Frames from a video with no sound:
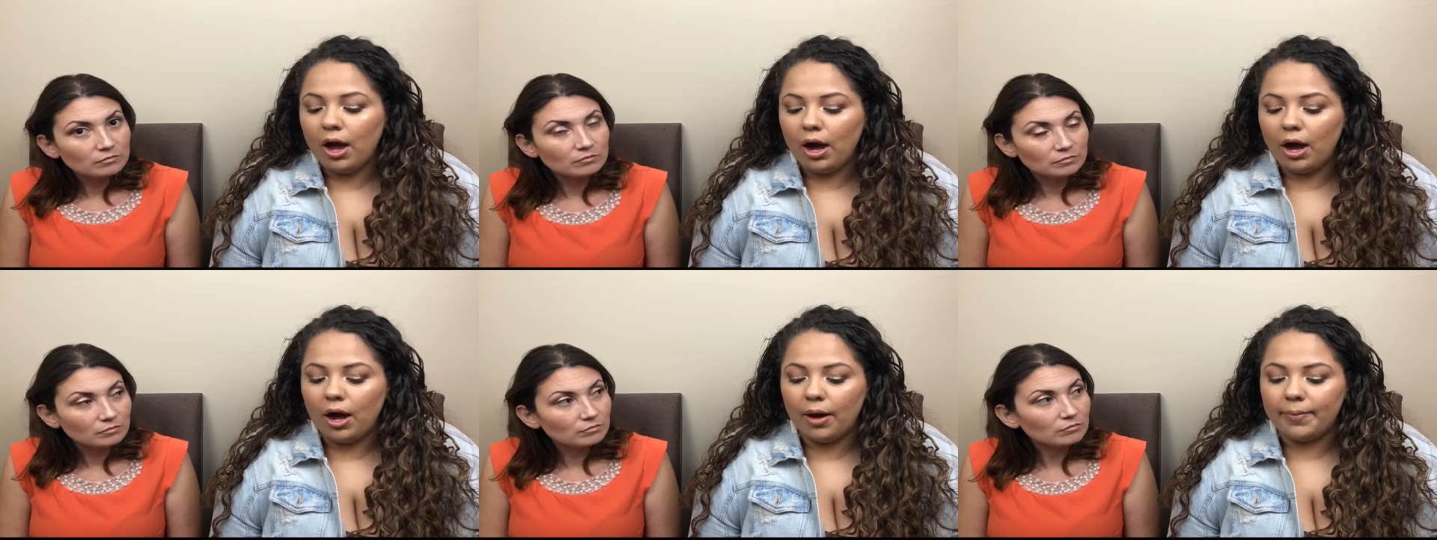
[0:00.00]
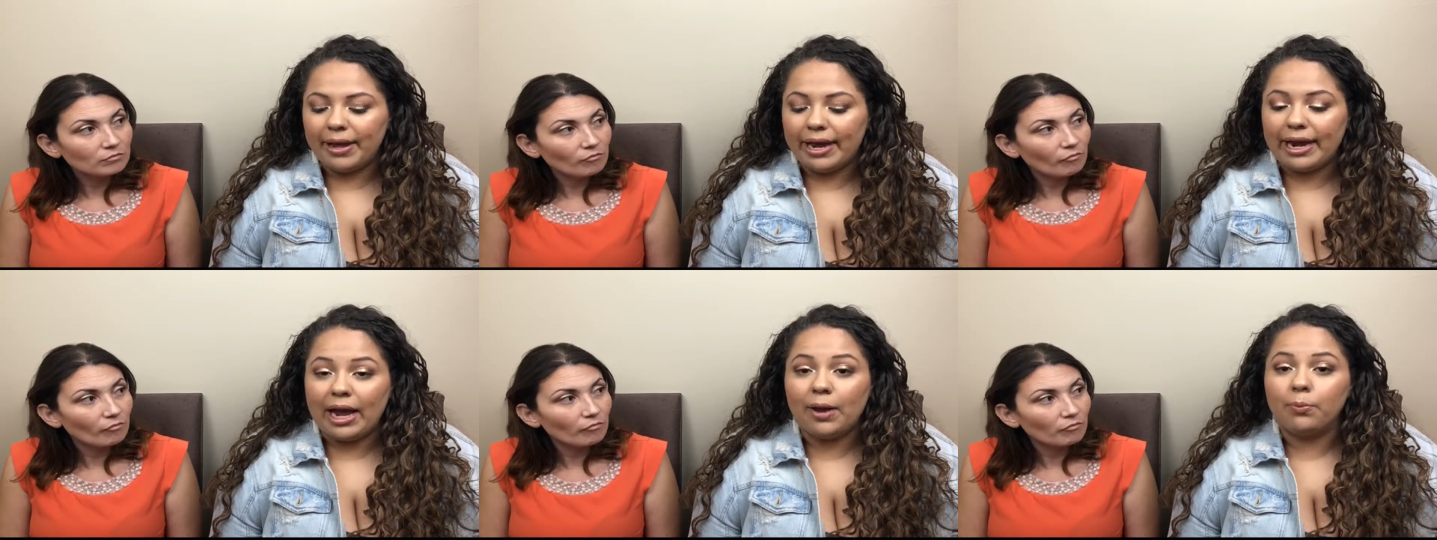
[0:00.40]
Speaker 1: Um,
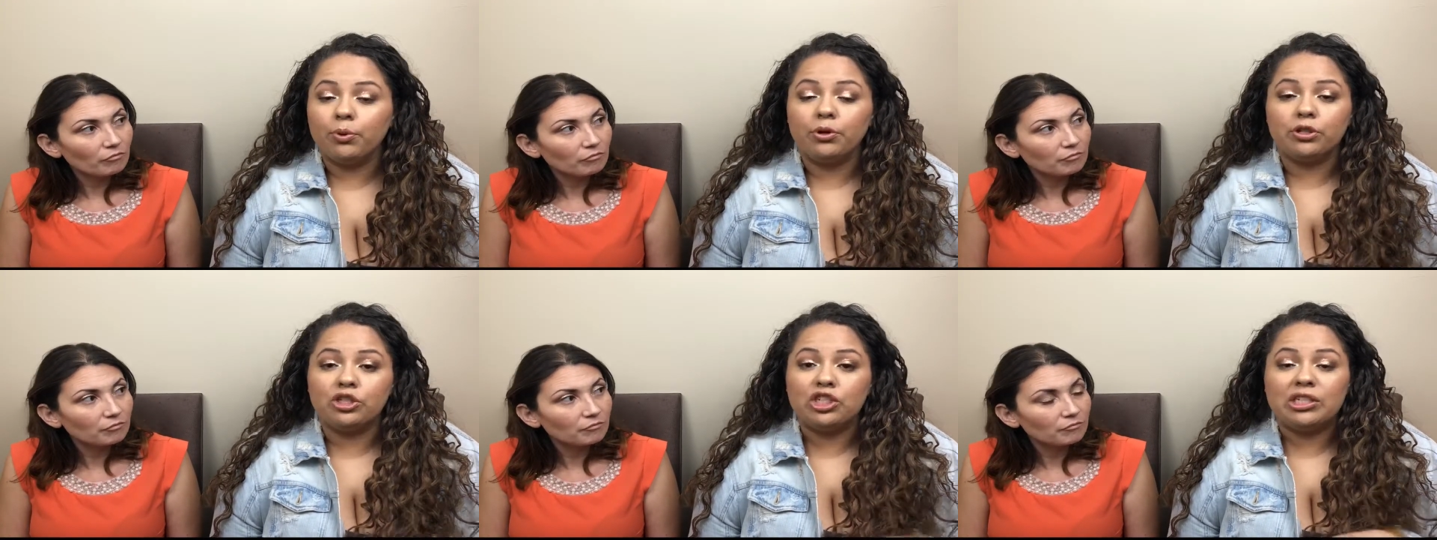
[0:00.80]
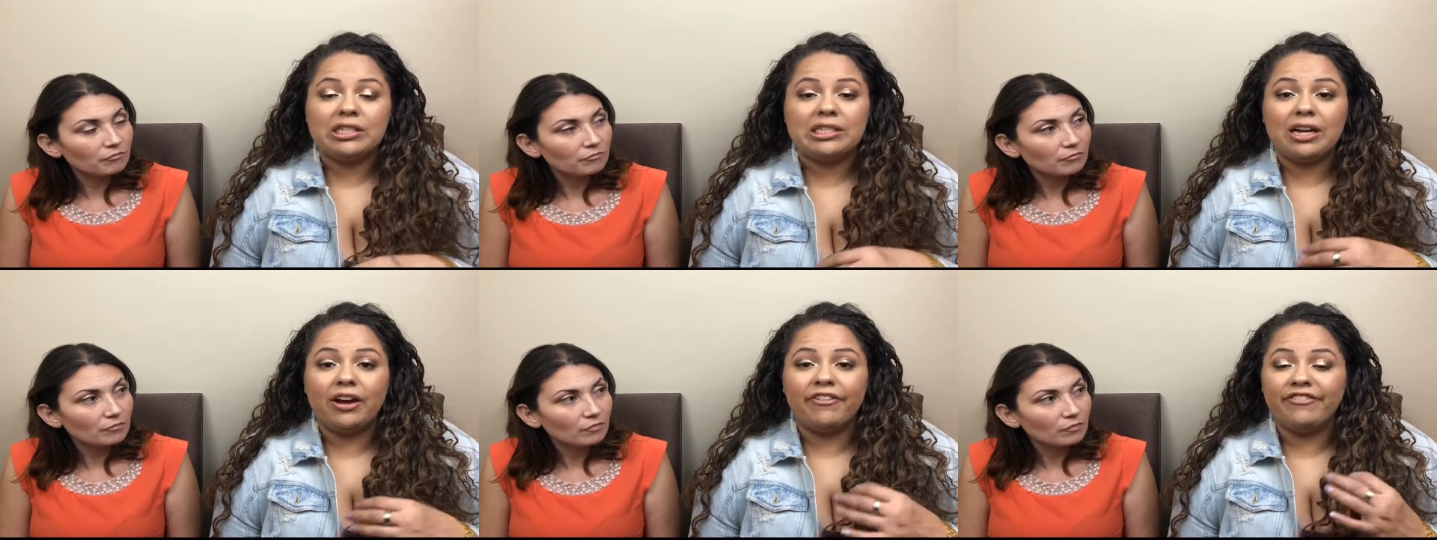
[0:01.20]
and I
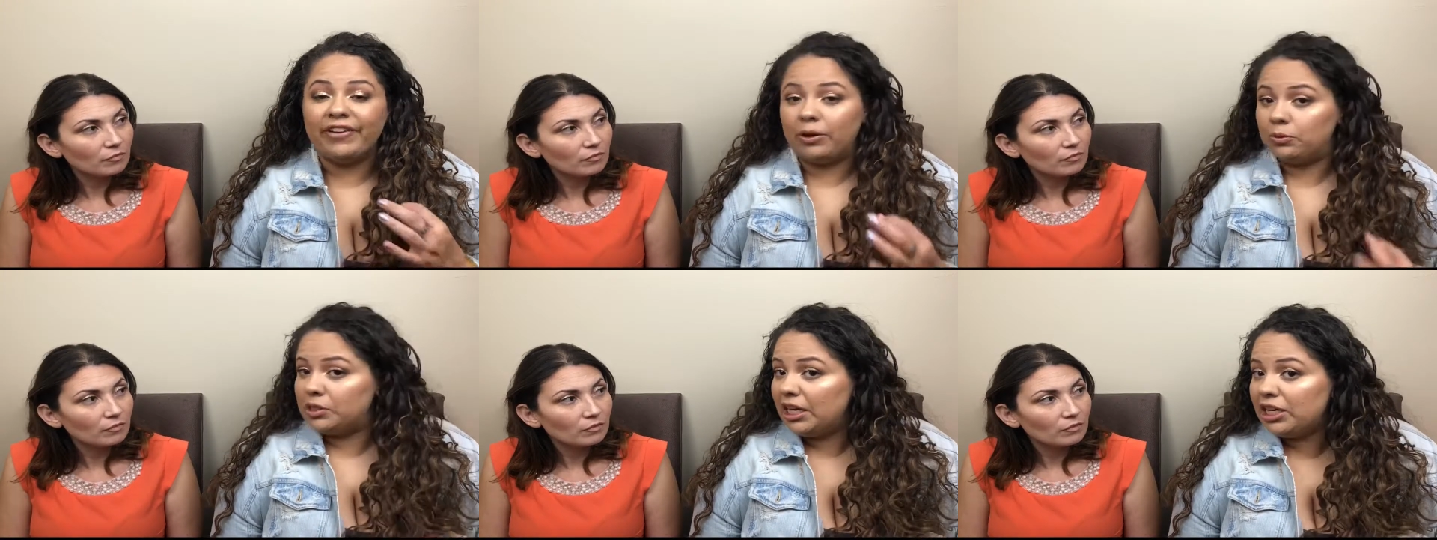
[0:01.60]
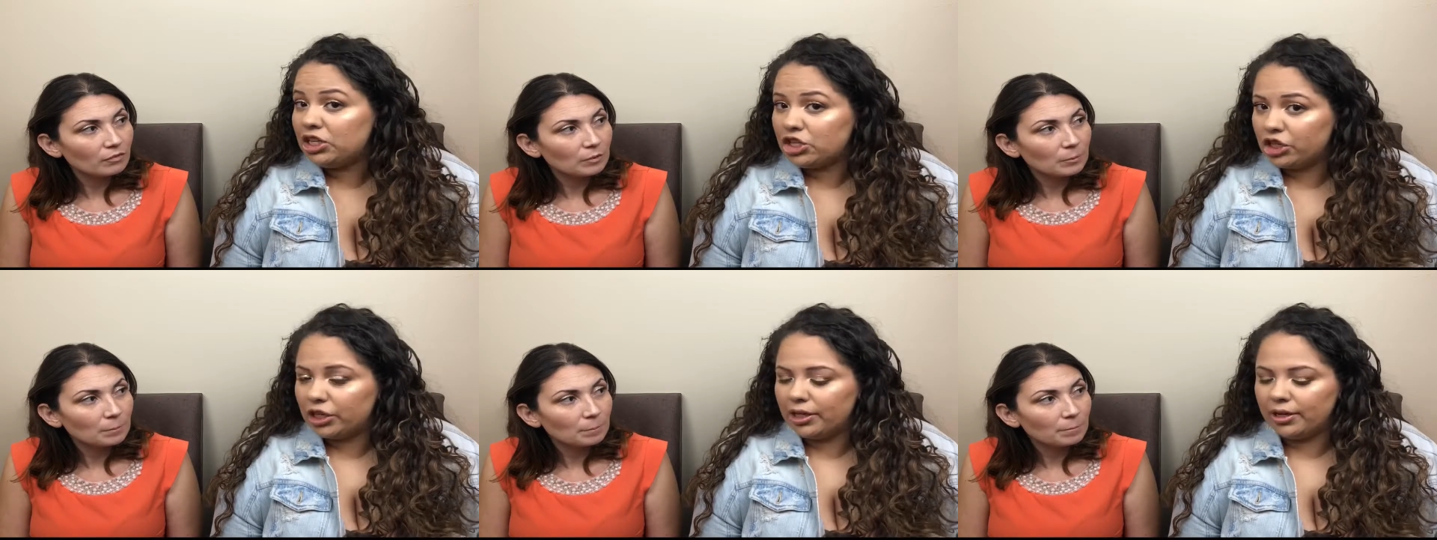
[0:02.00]
purchased a
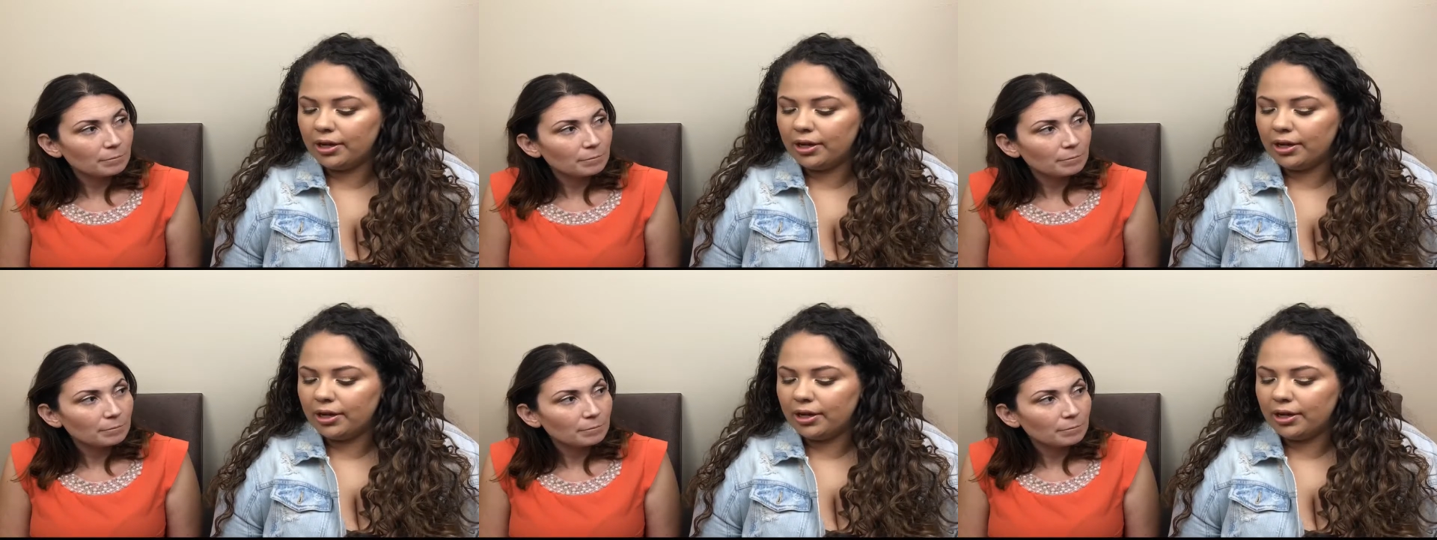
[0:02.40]
foundation.